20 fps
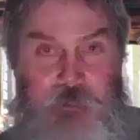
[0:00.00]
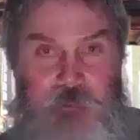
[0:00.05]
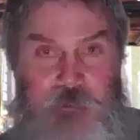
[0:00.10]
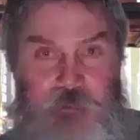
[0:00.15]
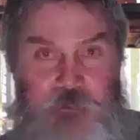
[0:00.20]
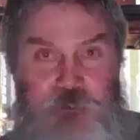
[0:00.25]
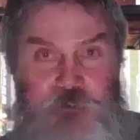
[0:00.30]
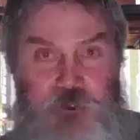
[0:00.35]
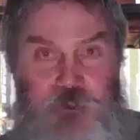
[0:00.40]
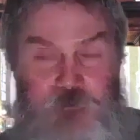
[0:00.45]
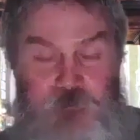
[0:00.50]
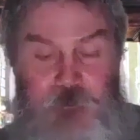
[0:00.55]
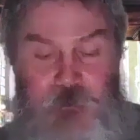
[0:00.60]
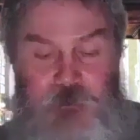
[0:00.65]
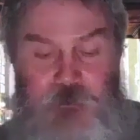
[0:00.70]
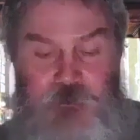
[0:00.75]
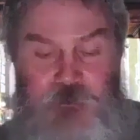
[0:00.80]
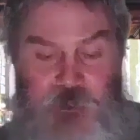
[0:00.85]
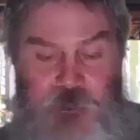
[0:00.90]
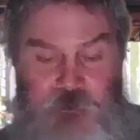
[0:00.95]
You can
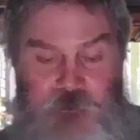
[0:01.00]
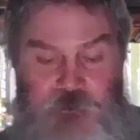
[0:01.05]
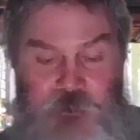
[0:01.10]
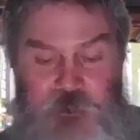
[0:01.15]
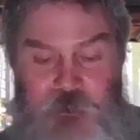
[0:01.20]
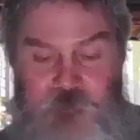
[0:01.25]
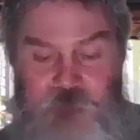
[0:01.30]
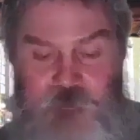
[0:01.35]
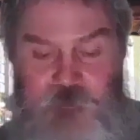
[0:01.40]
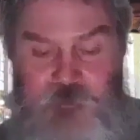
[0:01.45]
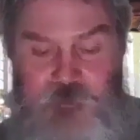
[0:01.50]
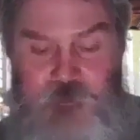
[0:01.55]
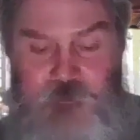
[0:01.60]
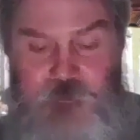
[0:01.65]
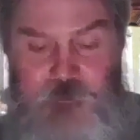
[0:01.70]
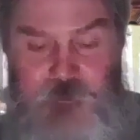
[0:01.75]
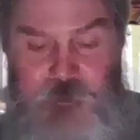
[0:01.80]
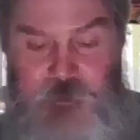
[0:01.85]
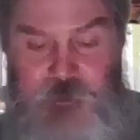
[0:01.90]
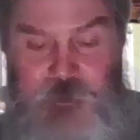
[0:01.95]
find these two
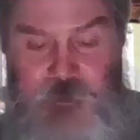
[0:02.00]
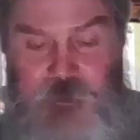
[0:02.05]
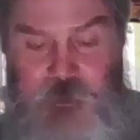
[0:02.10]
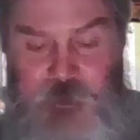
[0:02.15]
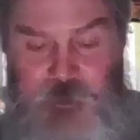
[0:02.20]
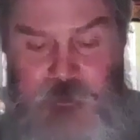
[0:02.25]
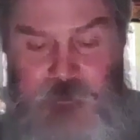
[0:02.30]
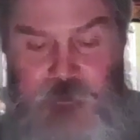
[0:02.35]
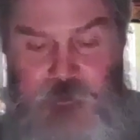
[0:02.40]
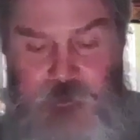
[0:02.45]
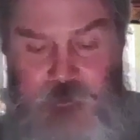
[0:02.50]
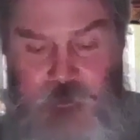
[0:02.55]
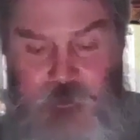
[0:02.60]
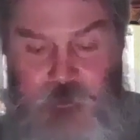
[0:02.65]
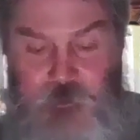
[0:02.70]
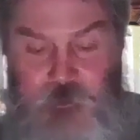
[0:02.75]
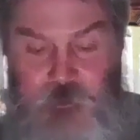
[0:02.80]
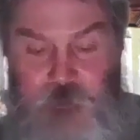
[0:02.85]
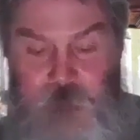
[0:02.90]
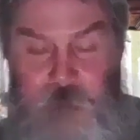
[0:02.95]
books, Isaiah
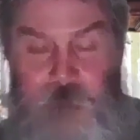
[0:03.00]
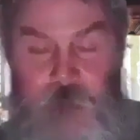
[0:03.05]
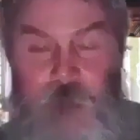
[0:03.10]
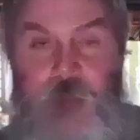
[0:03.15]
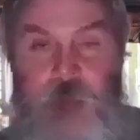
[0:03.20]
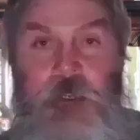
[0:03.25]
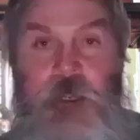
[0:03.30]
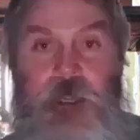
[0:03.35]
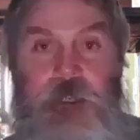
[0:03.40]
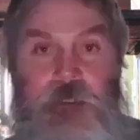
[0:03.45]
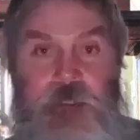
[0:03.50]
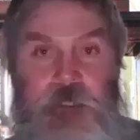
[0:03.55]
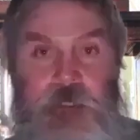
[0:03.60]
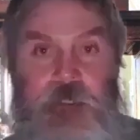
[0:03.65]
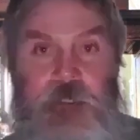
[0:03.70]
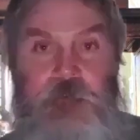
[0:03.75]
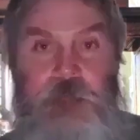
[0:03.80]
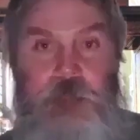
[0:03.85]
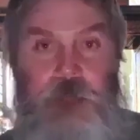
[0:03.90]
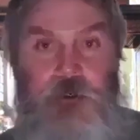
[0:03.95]
53 and the Day of the
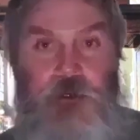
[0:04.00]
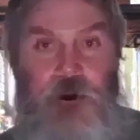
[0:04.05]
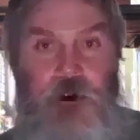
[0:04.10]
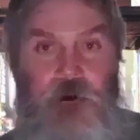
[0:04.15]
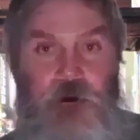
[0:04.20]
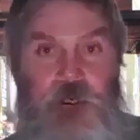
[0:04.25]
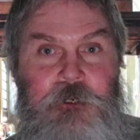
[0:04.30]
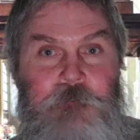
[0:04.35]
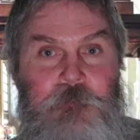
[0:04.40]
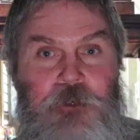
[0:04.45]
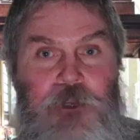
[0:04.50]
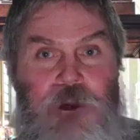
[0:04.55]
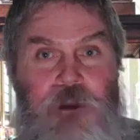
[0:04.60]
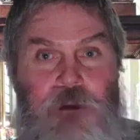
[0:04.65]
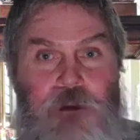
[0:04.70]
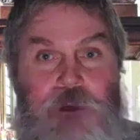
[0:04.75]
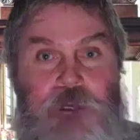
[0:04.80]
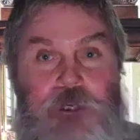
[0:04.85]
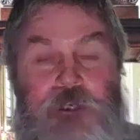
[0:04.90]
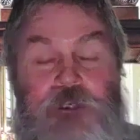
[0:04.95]
Lord, at
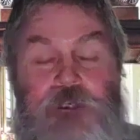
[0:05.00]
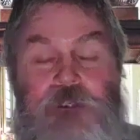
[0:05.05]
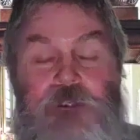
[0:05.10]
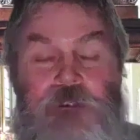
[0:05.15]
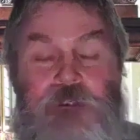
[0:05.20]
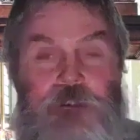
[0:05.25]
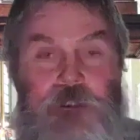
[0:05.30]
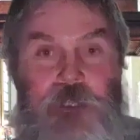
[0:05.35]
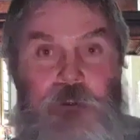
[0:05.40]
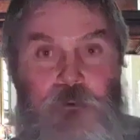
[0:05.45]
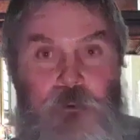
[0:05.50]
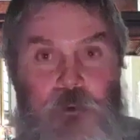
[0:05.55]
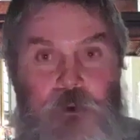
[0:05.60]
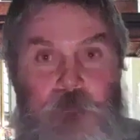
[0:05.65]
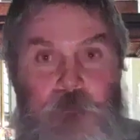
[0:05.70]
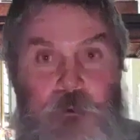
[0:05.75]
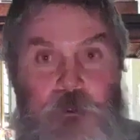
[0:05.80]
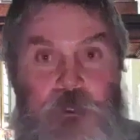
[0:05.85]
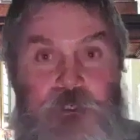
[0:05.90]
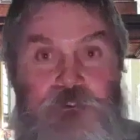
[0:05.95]
Keith McCarty
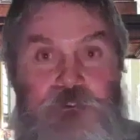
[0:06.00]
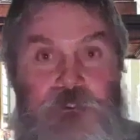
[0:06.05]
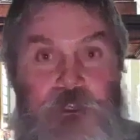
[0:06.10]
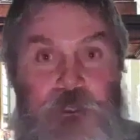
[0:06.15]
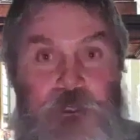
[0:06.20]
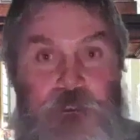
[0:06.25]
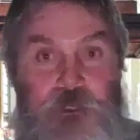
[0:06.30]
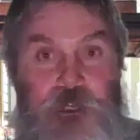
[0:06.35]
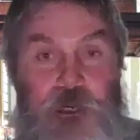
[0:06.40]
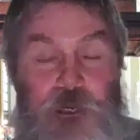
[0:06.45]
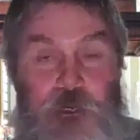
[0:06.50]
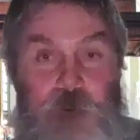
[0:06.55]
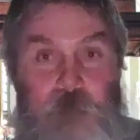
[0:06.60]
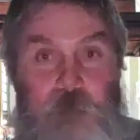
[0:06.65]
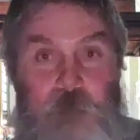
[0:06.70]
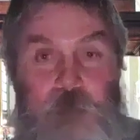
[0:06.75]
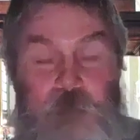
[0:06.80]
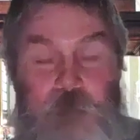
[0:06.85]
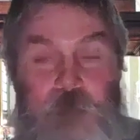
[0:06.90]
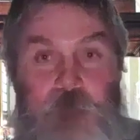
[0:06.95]

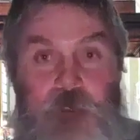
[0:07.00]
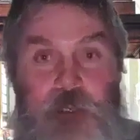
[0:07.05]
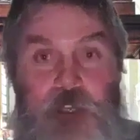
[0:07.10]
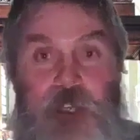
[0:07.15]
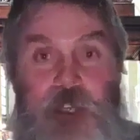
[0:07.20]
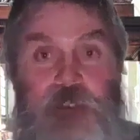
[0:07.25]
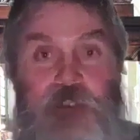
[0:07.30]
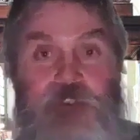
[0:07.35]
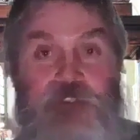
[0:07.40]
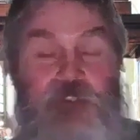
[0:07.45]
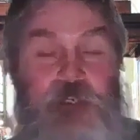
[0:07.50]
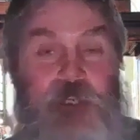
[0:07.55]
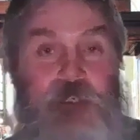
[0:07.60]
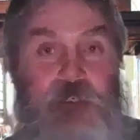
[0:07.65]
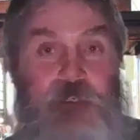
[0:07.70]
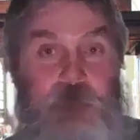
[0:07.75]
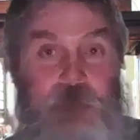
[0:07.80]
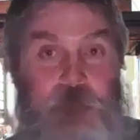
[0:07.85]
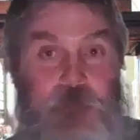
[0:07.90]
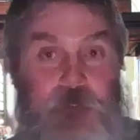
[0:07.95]
McCarty.wordpress.com.
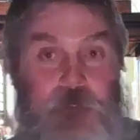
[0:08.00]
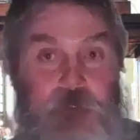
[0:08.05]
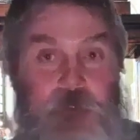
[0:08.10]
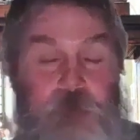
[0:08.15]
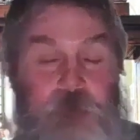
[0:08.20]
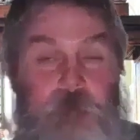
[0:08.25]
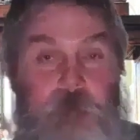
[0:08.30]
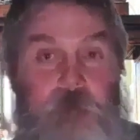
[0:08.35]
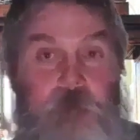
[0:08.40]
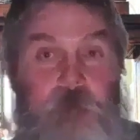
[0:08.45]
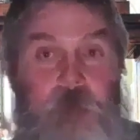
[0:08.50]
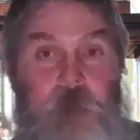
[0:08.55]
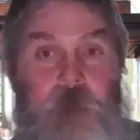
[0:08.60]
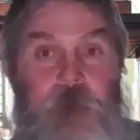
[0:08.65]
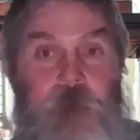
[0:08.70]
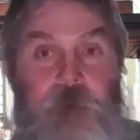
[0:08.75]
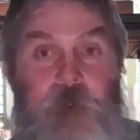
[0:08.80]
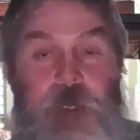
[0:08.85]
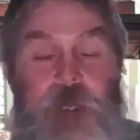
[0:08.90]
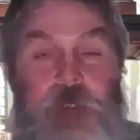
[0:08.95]
And the
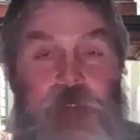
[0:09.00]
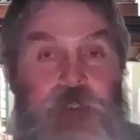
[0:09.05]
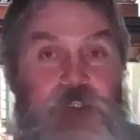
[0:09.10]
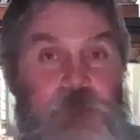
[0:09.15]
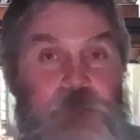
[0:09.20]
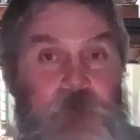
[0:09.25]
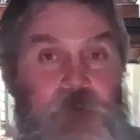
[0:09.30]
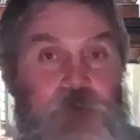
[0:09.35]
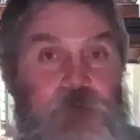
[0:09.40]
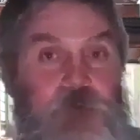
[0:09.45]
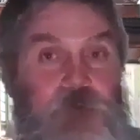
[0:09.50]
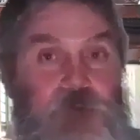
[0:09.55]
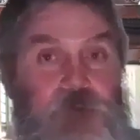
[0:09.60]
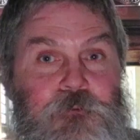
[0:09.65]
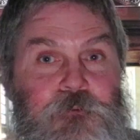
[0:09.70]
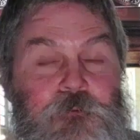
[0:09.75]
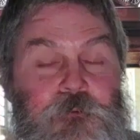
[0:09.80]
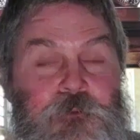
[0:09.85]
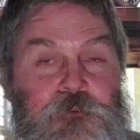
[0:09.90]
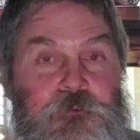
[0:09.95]
second book,
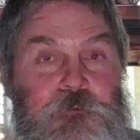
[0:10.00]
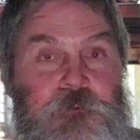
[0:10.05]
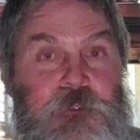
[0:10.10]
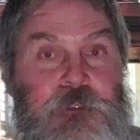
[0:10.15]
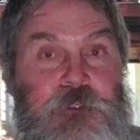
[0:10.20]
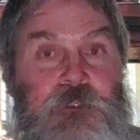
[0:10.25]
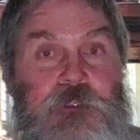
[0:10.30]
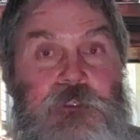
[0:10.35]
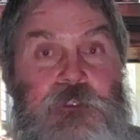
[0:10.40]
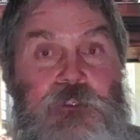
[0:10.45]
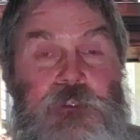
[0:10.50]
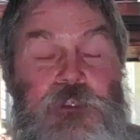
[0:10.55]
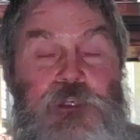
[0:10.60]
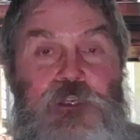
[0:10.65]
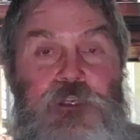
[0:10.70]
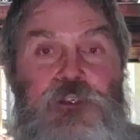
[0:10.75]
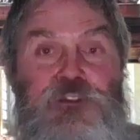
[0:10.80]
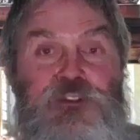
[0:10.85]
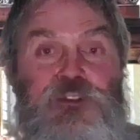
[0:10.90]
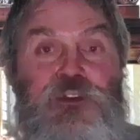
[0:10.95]
and this book was,
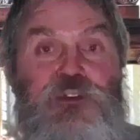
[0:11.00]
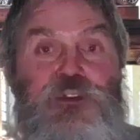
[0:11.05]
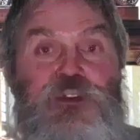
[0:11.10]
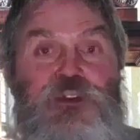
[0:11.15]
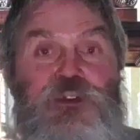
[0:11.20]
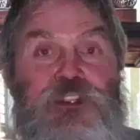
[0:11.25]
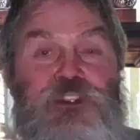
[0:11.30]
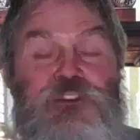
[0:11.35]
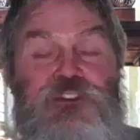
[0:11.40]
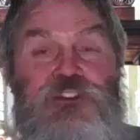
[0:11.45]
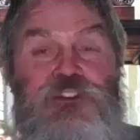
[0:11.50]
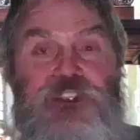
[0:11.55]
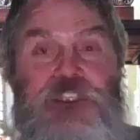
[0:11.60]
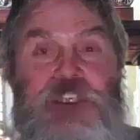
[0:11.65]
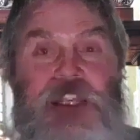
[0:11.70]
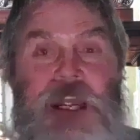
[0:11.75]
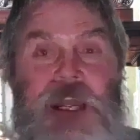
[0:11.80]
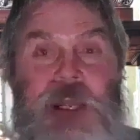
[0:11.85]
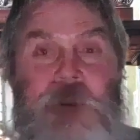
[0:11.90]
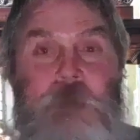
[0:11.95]
was written
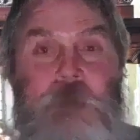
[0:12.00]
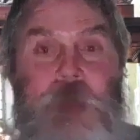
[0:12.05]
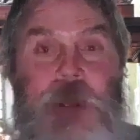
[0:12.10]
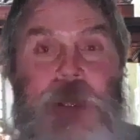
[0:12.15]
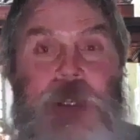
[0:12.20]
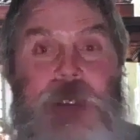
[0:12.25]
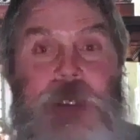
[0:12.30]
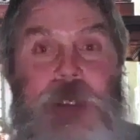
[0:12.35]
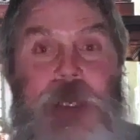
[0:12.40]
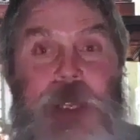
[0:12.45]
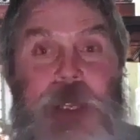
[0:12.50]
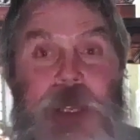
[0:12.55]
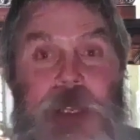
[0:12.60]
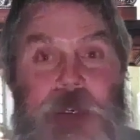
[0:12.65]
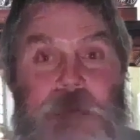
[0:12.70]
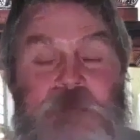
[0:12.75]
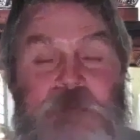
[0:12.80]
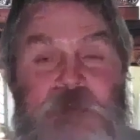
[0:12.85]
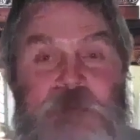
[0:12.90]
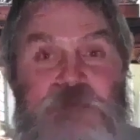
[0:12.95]
so you can see
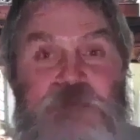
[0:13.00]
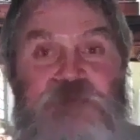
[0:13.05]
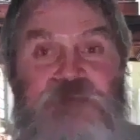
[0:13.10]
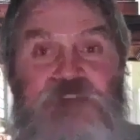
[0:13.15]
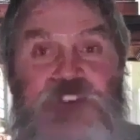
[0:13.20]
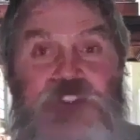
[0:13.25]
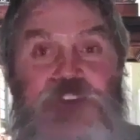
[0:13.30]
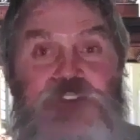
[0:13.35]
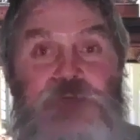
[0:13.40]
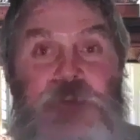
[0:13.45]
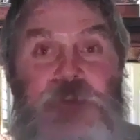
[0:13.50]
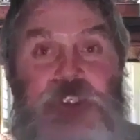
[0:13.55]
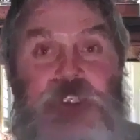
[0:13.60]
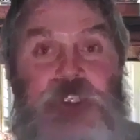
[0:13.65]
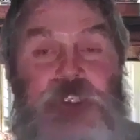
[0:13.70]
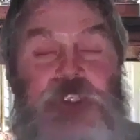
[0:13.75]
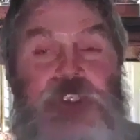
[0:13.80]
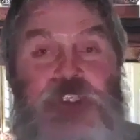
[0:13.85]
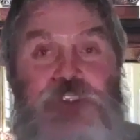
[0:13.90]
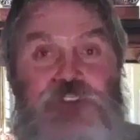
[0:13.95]
how my
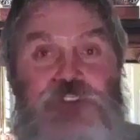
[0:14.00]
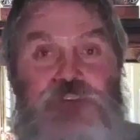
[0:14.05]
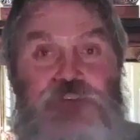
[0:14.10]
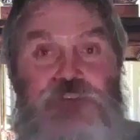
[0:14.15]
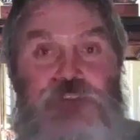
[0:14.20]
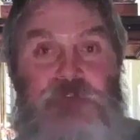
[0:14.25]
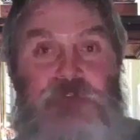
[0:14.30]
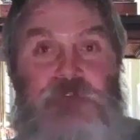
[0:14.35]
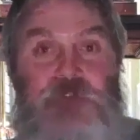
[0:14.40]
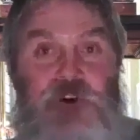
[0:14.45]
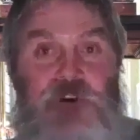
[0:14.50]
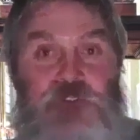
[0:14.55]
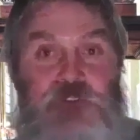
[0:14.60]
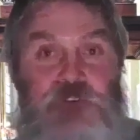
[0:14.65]
life fits me